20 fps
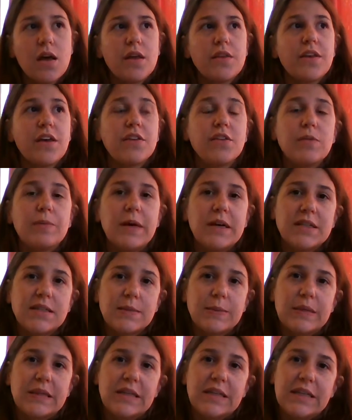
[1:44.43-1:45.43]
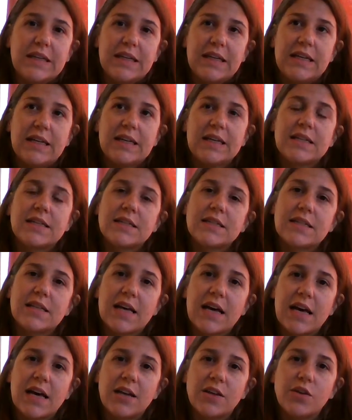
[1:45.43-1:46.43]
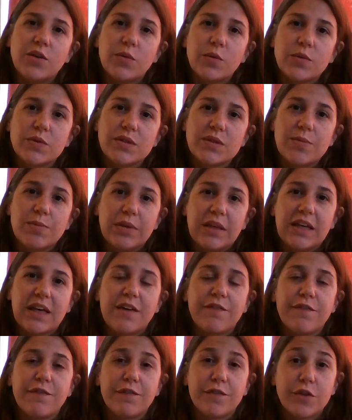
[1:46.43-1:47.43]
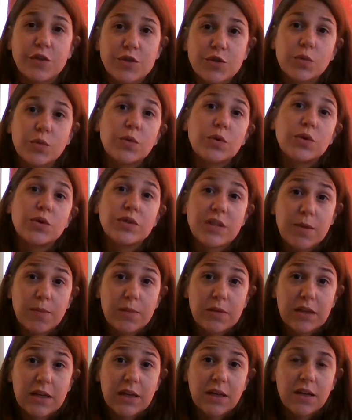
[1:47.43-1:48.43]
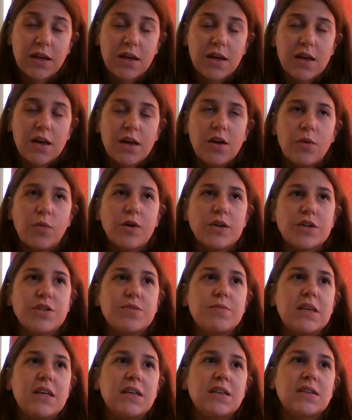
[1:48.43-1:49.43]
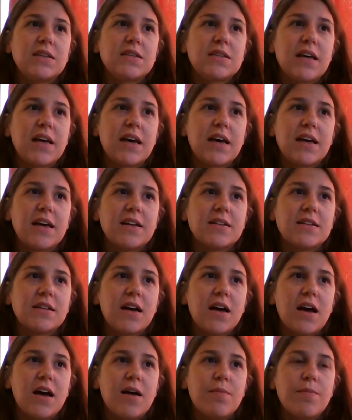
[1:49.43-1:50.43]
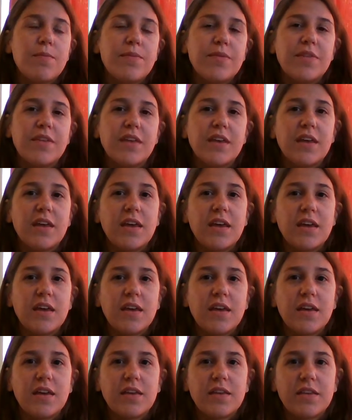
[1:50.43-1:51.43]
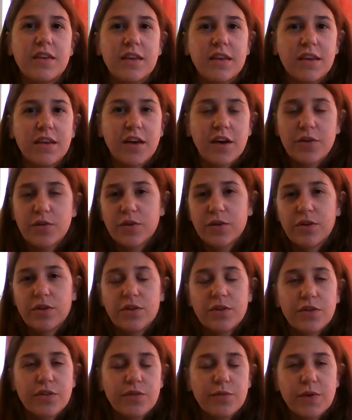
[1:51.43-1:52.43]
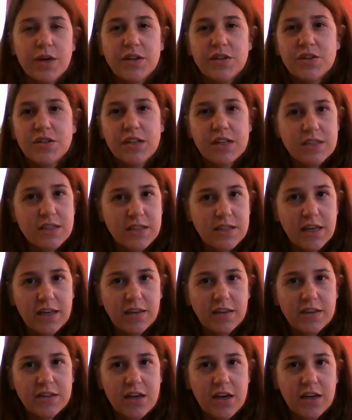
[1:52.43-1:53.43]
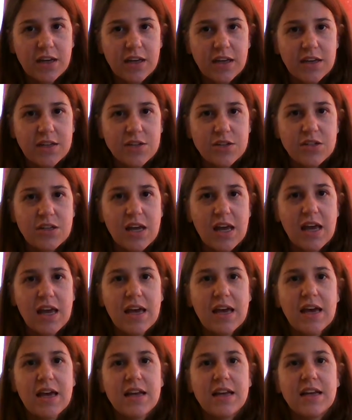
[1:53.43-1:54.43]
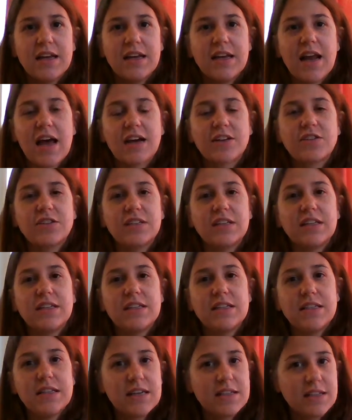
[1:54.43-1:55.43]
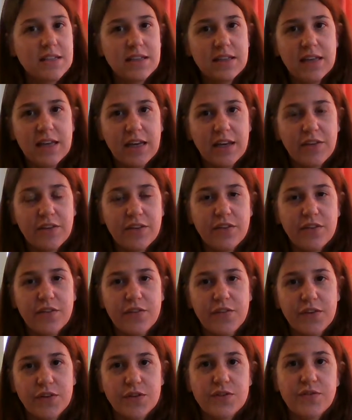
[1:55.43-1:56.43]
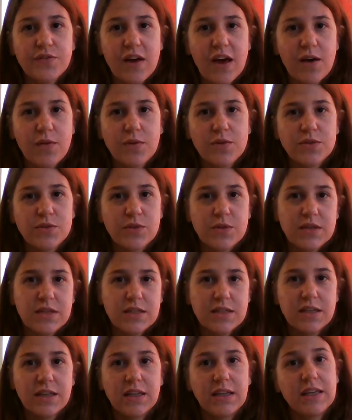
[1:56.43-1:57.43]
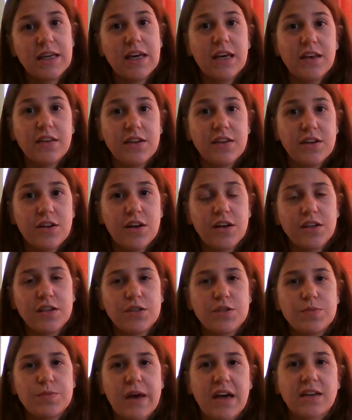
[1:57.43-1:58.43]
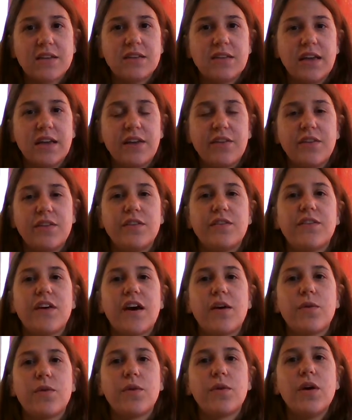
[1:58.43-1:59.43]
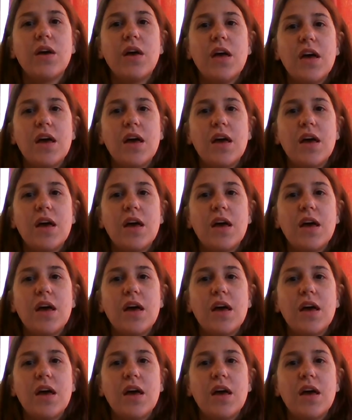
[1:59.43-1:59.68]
The other possibility is that you will simply get virtual doubling, which means that the guttural or the resh doesn't take the dagesh, and it actually doesn't lengthen the first vowel, so it doesn't kick the dagesh back to lengthen the vowel.